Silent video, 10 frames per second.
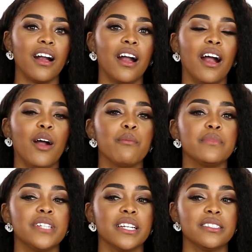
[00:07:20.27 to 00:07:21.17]

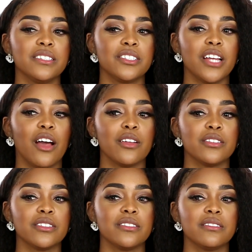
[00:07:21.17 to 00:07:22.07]
Um, Destiny's Child,
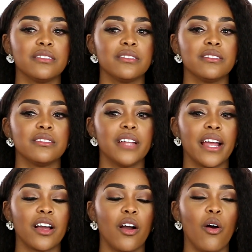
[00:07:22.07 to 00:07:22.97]

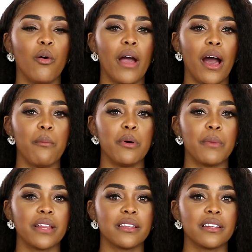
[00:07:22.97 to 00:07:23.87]
like whole album,
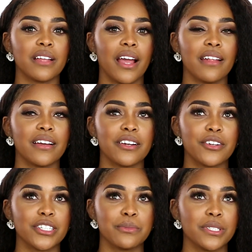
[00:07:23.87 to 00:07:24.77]
I think they had like a
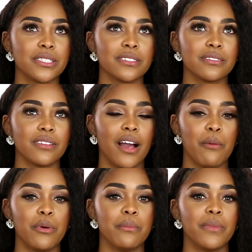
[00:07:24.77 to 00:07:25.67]
Christmas
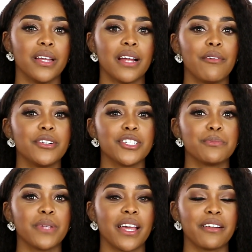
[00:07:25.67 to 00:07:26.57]
album and I would
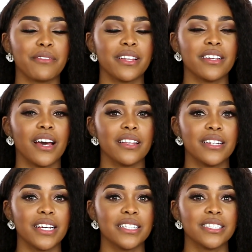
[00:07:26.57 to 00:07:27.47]
just play it around the
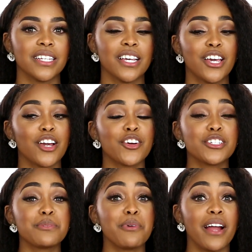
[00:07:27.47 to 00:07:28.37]
holidays.
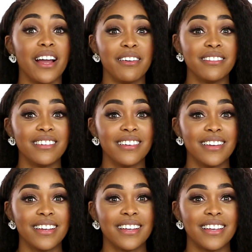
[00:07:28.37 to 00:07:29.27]
Chris Brown,
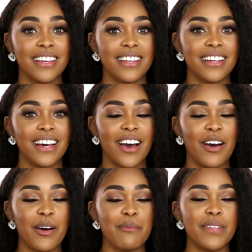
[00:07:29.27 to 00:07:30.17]

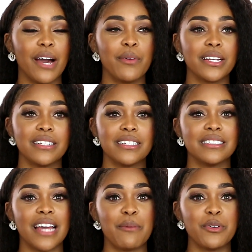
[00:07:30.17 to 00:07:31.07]
um, that one he did
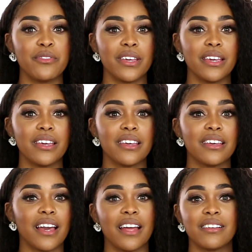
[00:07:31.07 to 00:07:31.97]
in that movie.
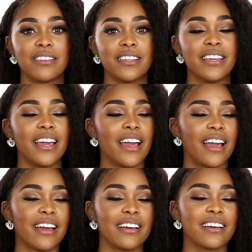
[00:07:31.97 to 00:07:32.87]
This Christmas? I,
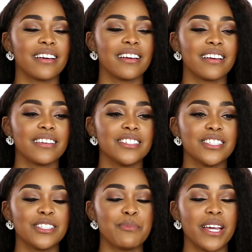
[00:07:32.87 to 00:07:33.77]
yeah. It's
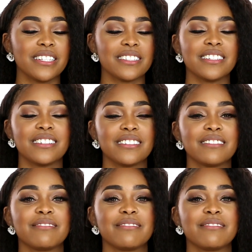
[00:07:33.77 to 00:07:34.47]
just amazing.